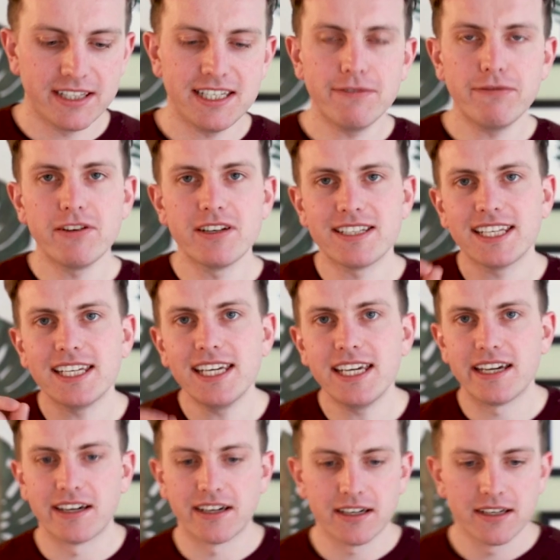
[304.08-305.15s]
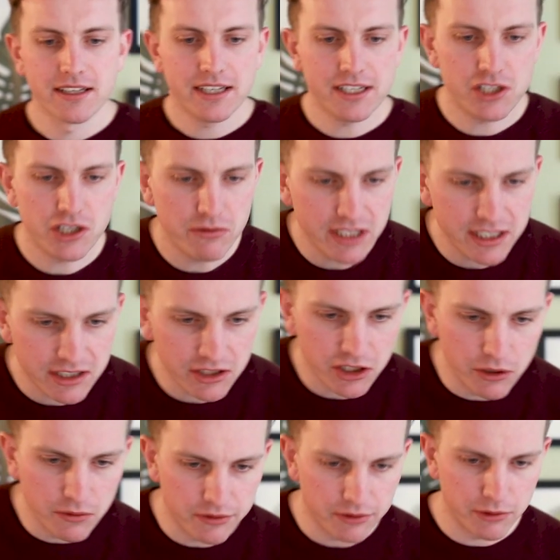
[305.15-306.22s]
the difference here is you need to
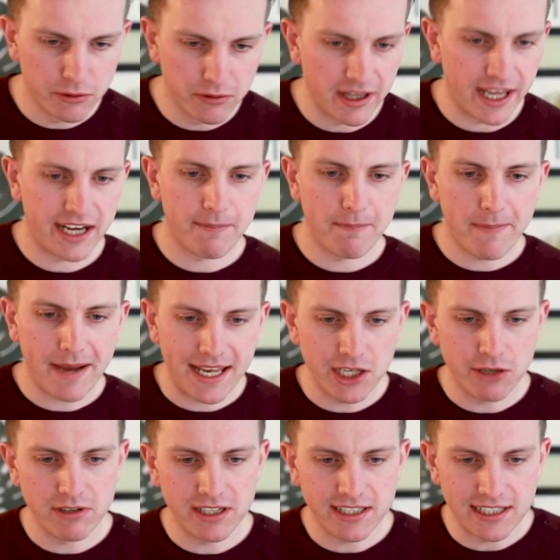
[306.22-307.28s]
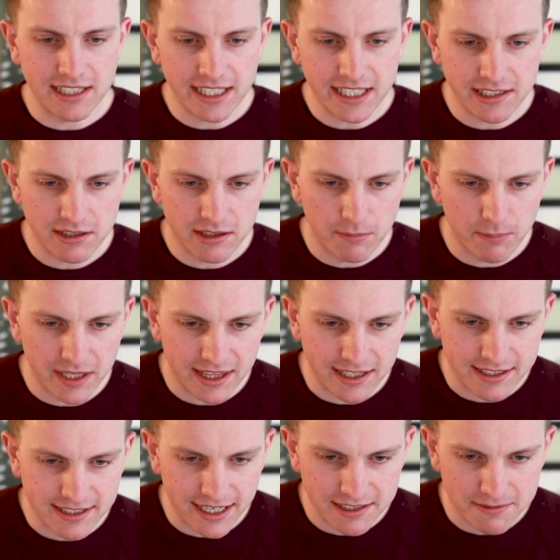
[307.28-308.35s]
go through then and manually delete the bit
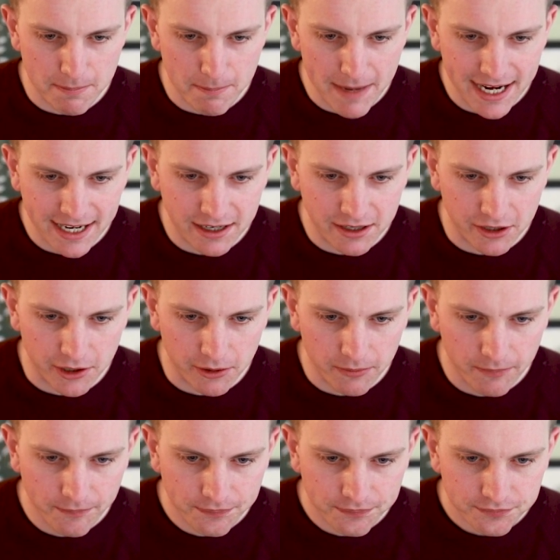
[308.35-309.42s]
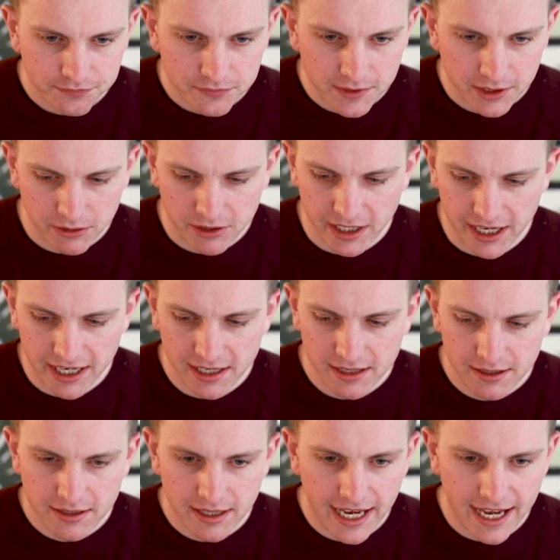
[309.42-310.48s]
that says Mango,
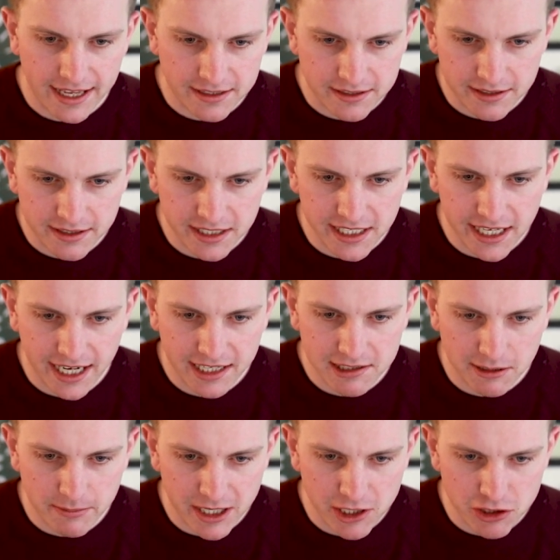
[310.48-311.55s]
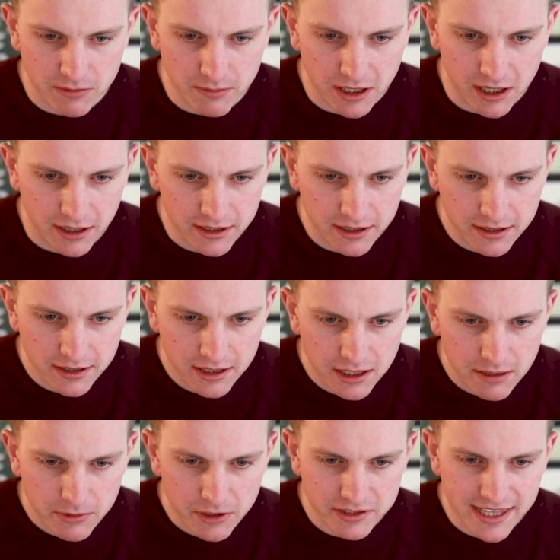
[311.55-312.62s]
okay? And the exclamation mark,
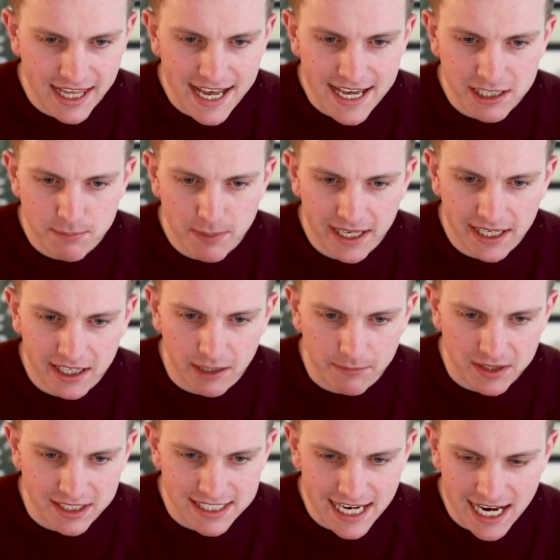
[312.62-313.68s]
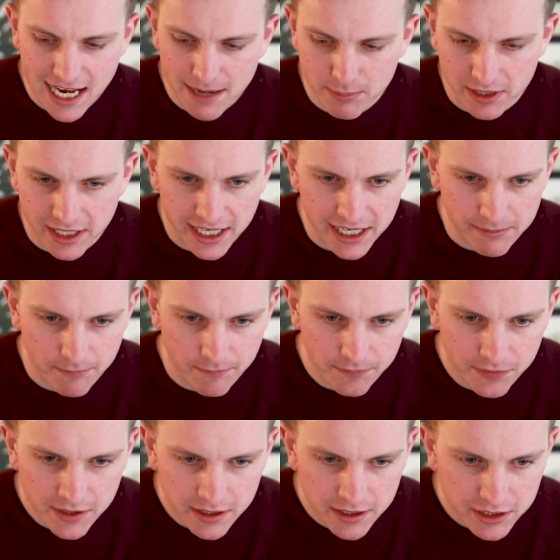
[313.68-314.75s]
because that is picking up the tab name.
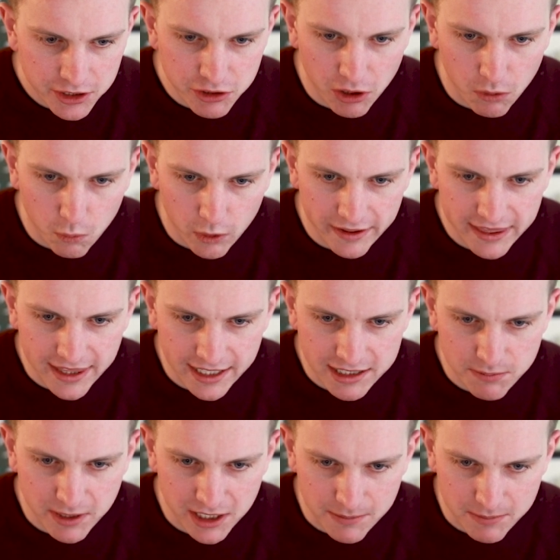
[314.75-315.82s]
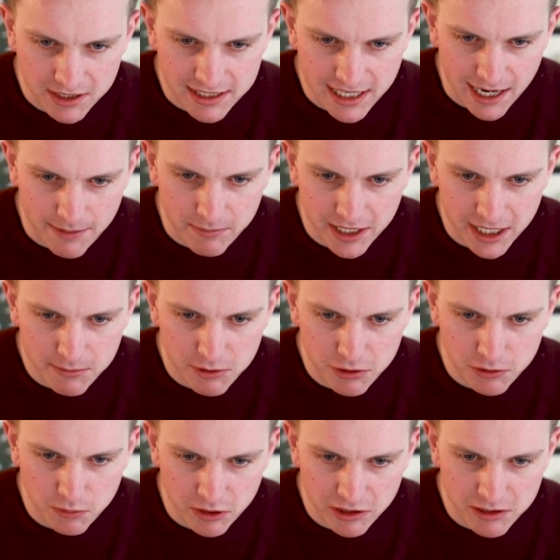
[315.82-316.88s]
You don't want that to pick up the tab name, you
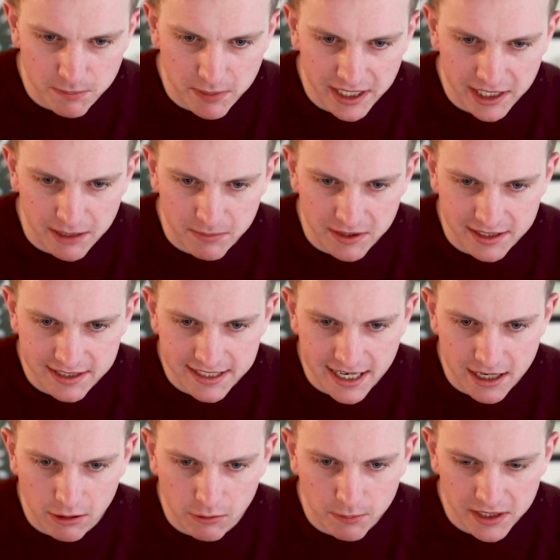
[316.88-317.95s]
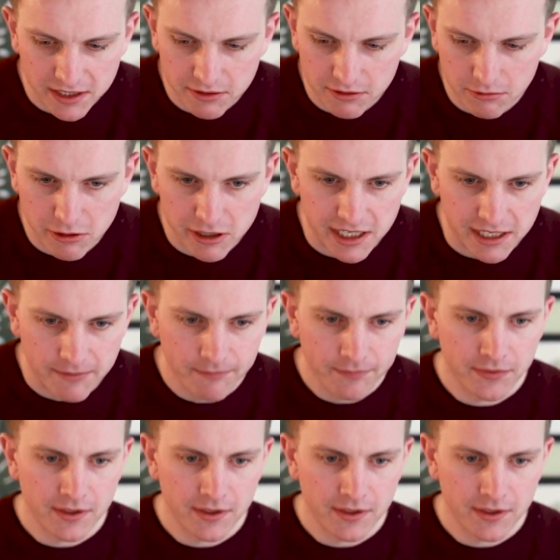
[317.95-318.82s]
just want it to pick up the cell B3.